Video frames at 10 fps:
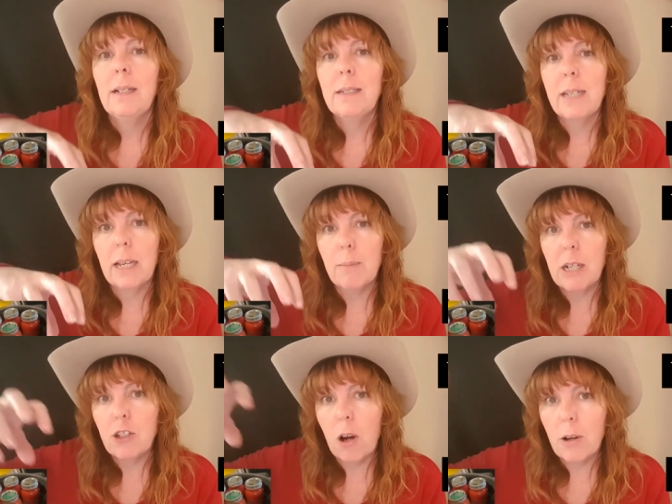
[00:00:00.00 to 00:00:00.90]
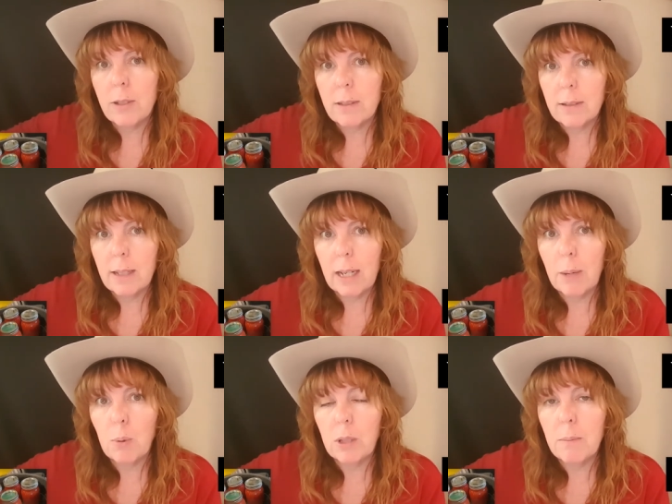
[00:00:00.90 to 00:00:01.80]
take my jars and I
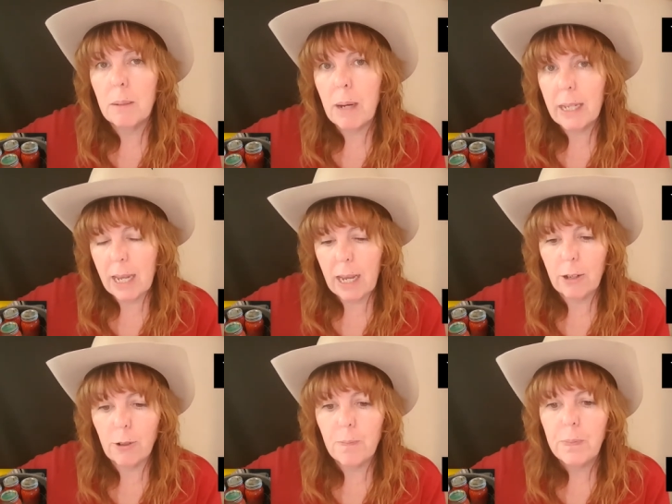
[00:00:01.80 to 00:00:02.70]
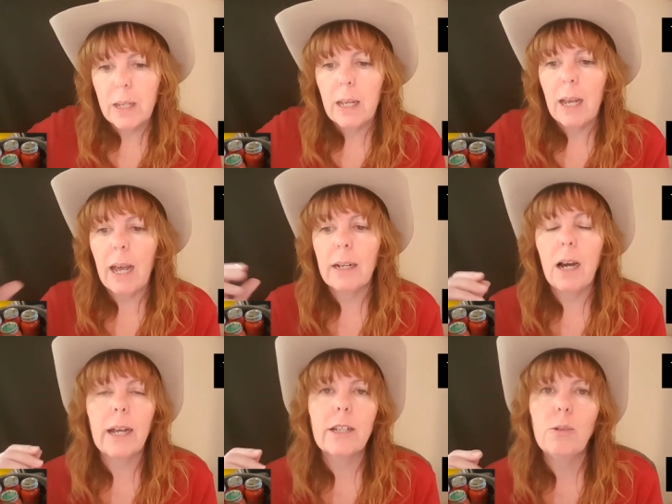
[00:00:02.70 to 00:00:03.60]
put them in my canner, and
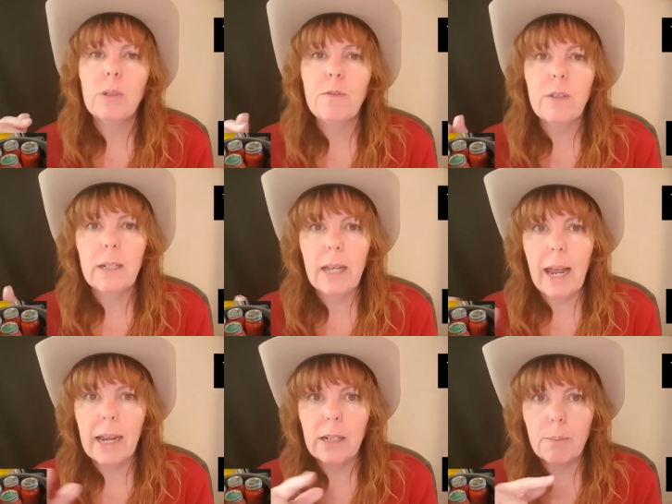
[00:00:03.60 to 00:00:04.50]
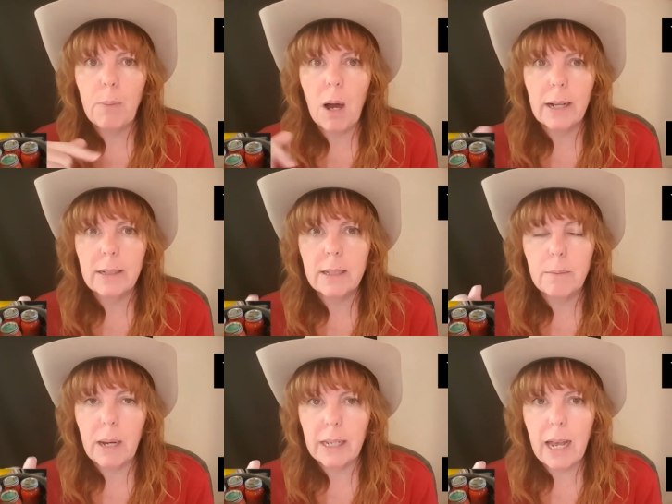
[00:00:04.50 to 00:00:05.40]
I can only fit eight pints
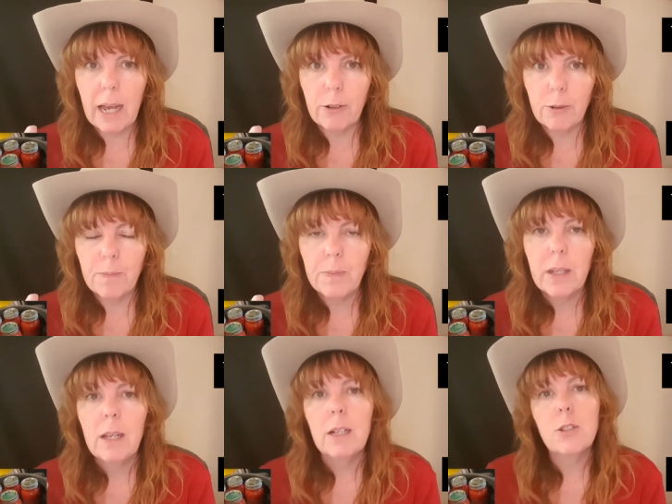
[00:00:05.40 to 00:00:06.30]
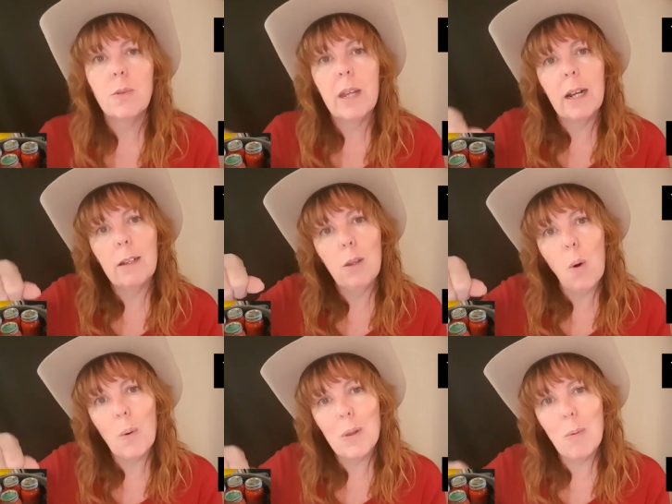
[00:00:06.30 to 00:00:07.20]
in my canner. So then I
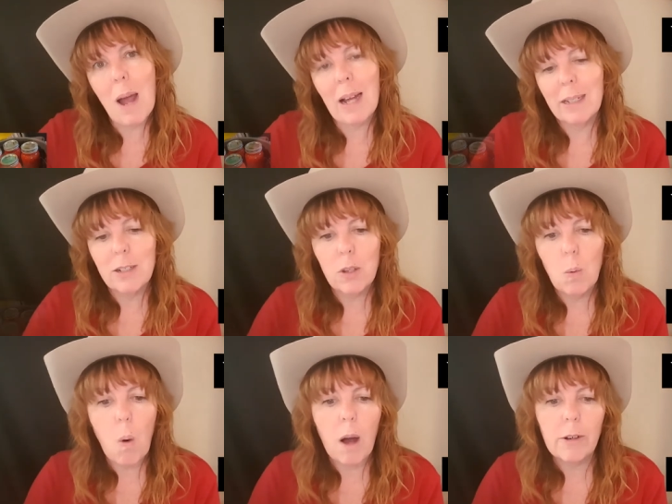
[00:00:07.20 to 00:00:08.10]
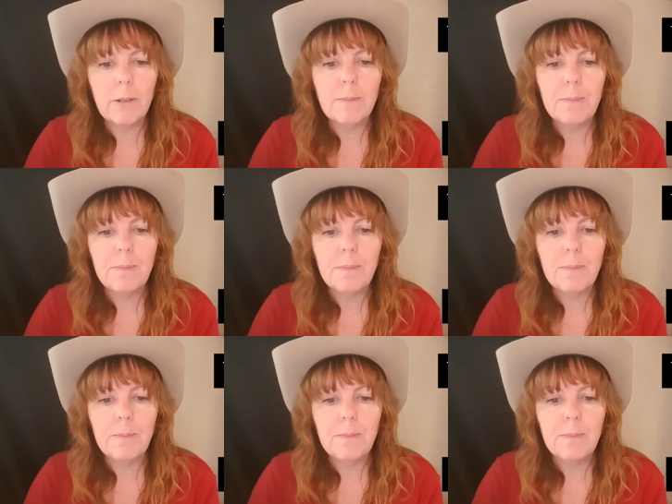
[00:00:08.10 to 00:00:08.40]
lower the rack into the water,